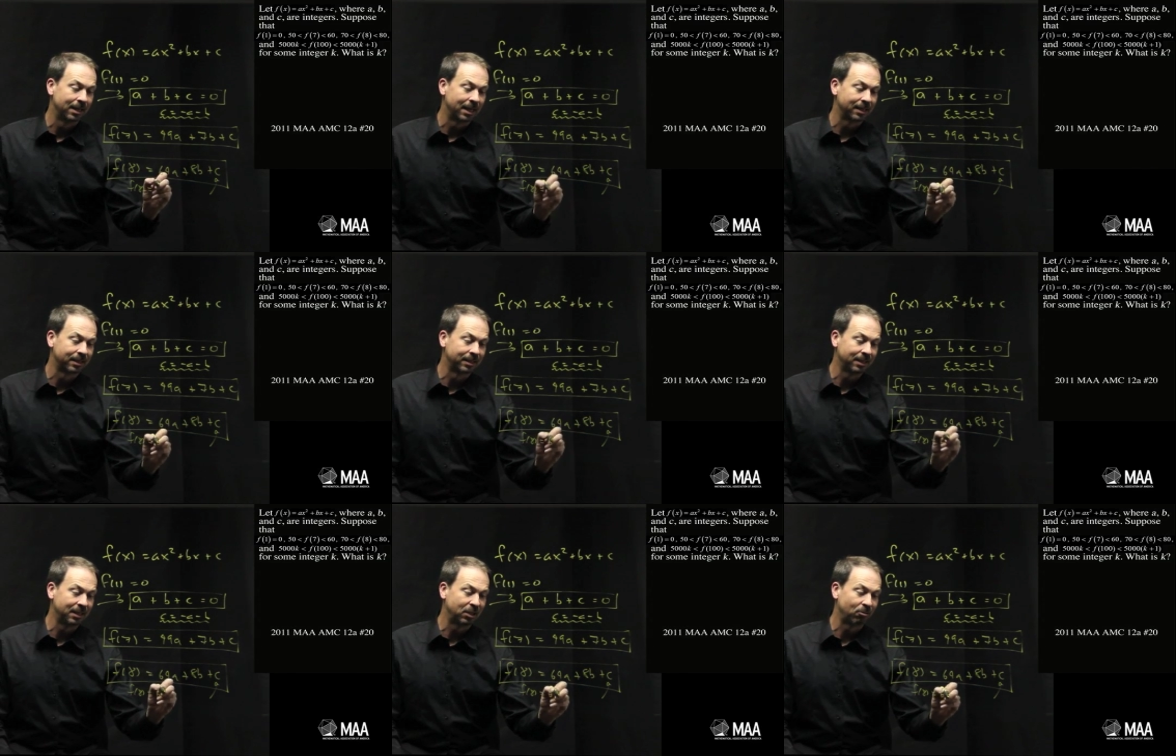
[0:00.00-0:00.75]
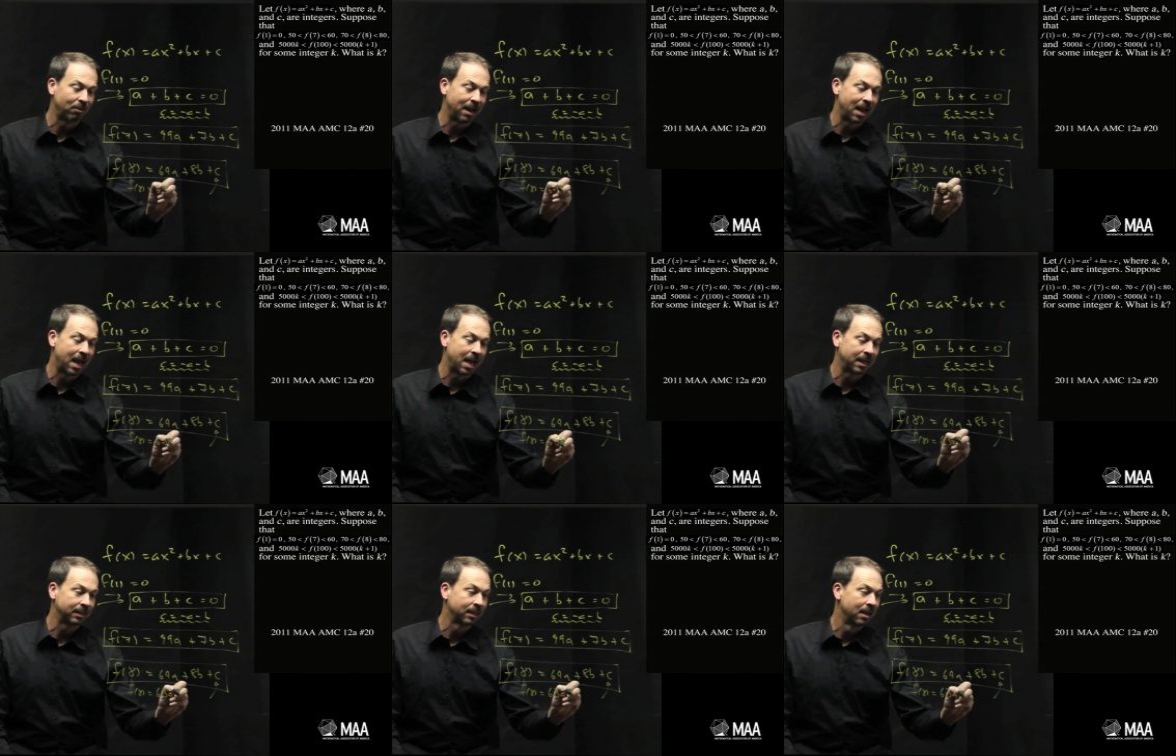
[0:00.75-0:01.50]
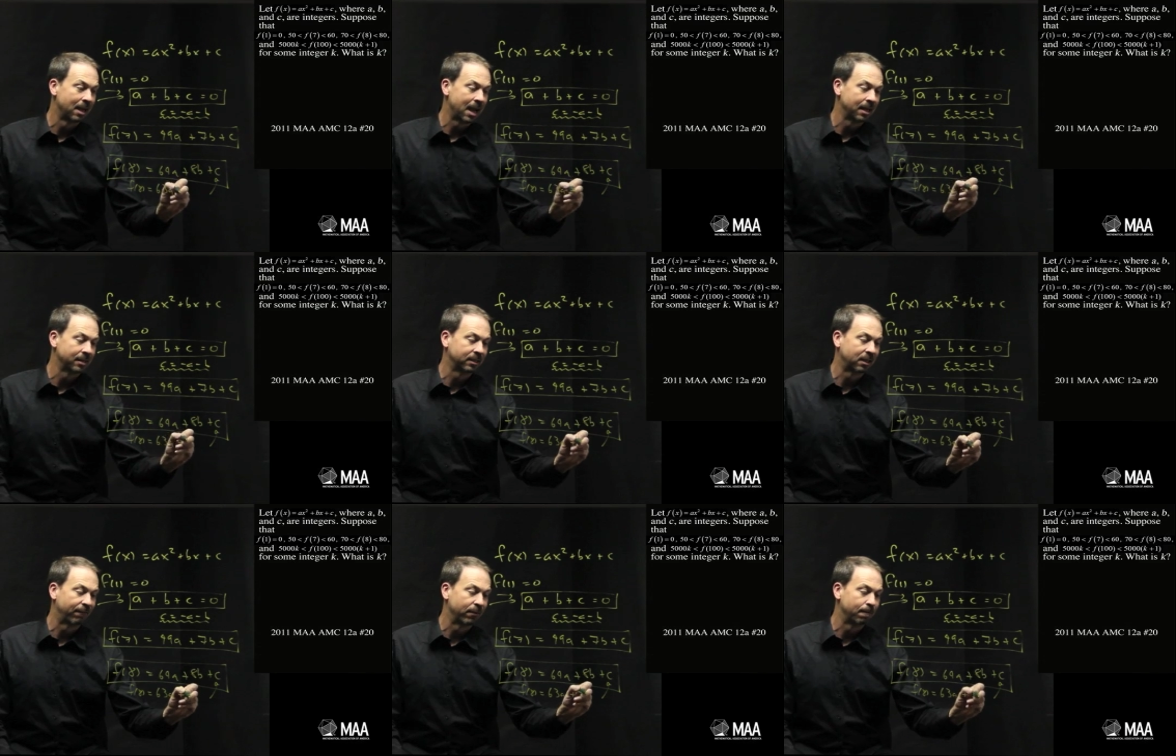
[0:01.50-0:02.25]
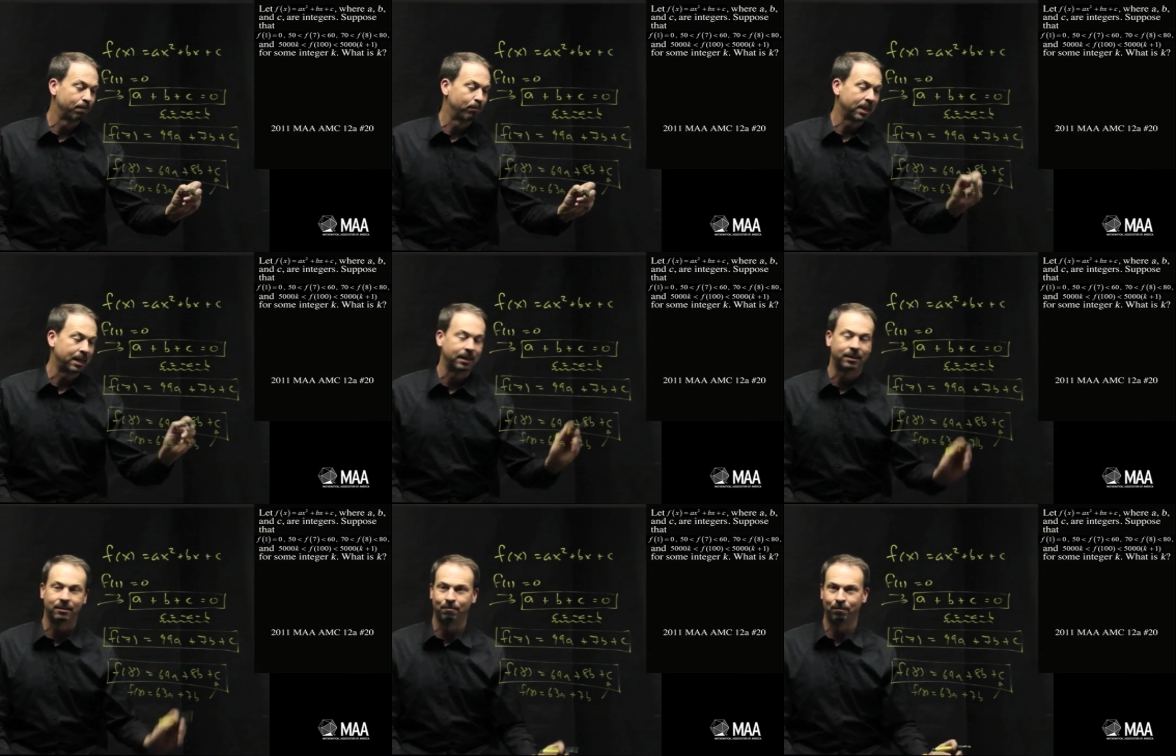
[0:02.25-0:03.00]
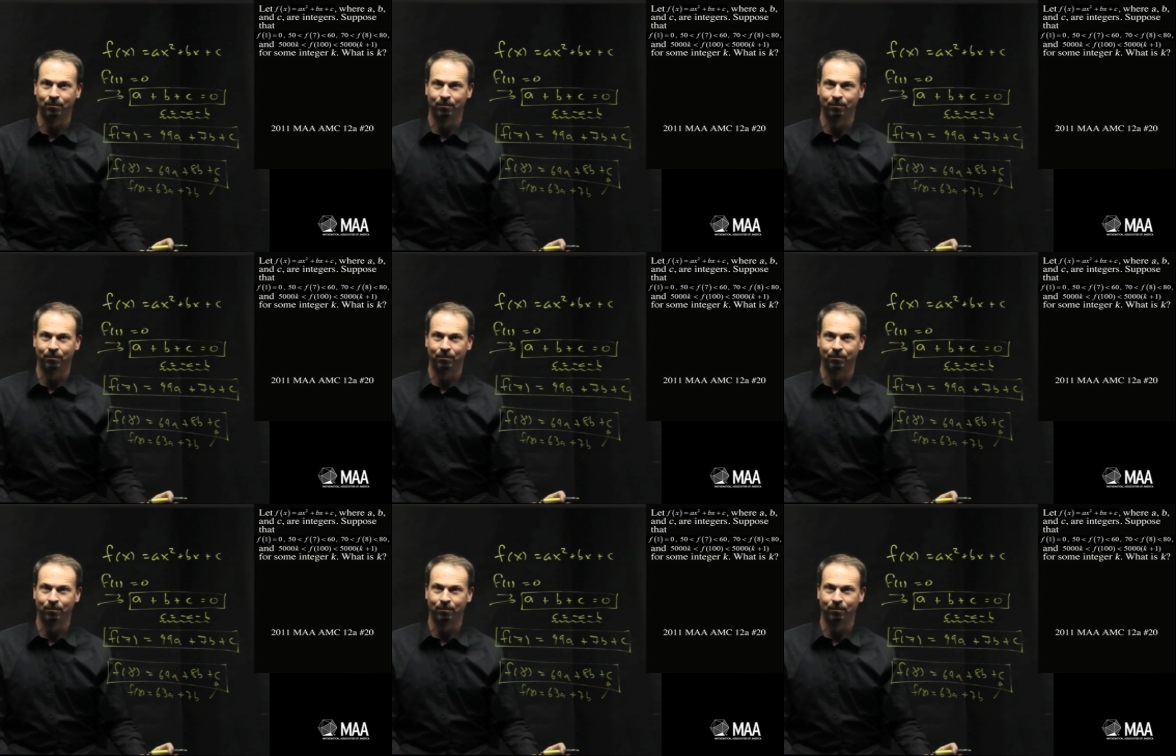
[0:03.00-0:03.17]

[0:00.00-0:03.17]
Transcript: That's 63 A's and 7 B's.